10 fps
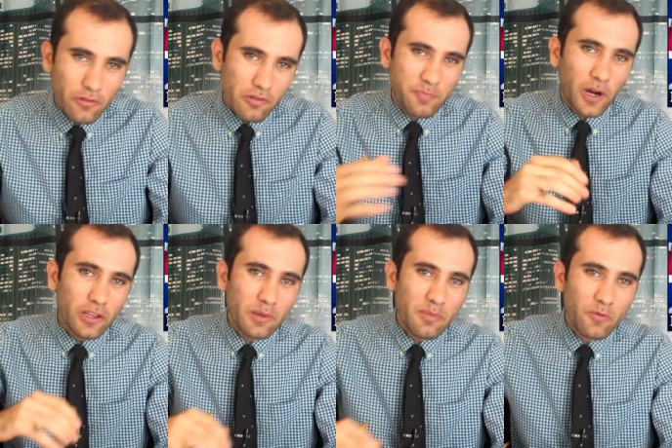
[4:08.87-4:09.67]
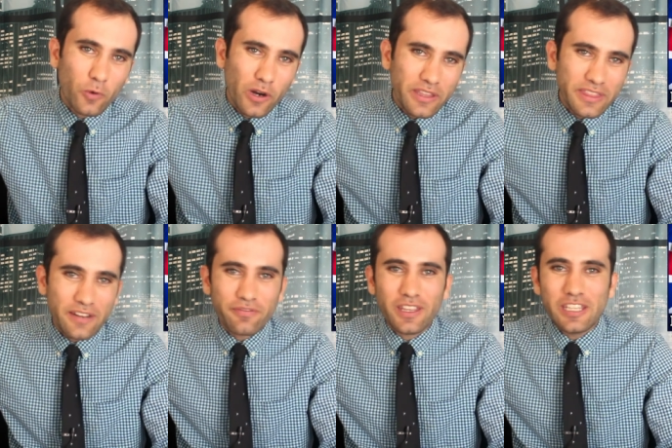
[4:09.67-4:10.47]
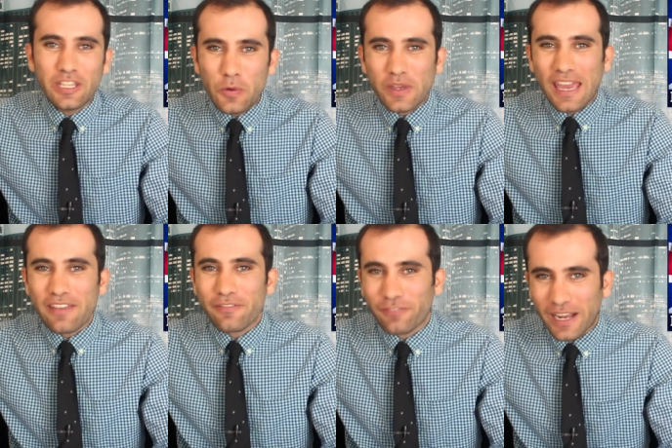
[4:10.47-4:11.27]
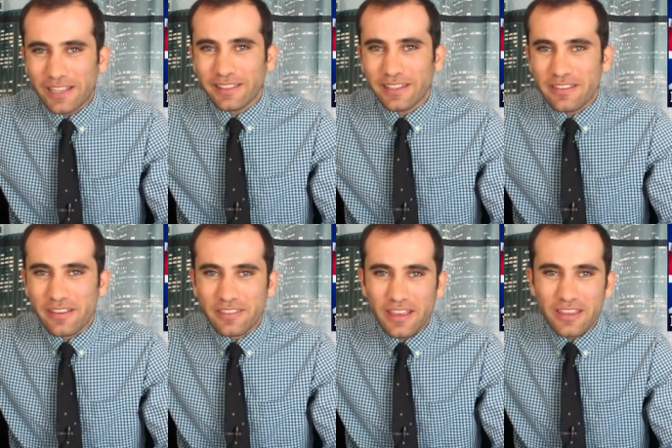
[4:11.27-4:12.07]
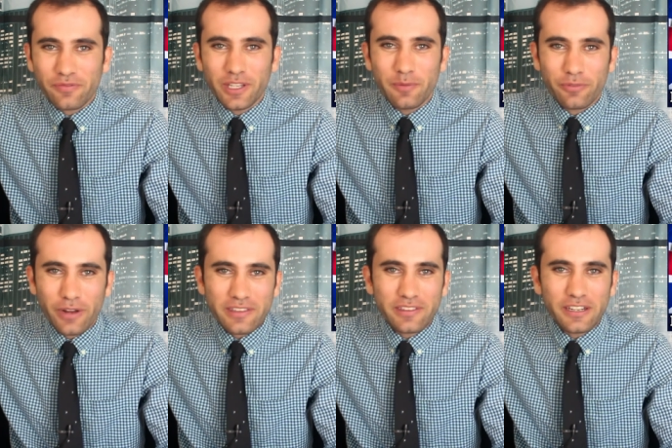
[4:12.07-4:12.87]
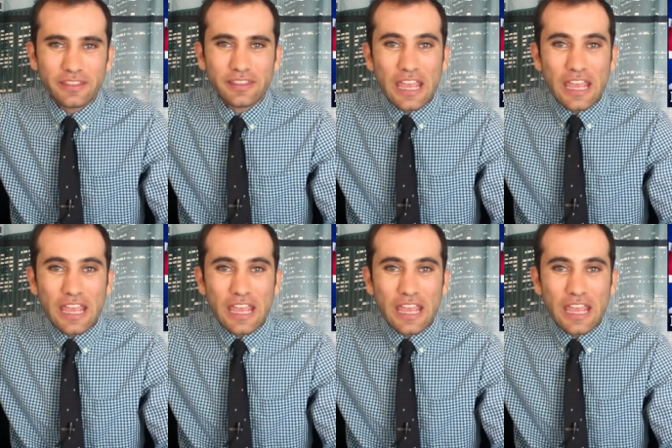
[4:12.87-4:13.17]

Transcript: Was Parliament worried that if the UK finally successfully Brexited,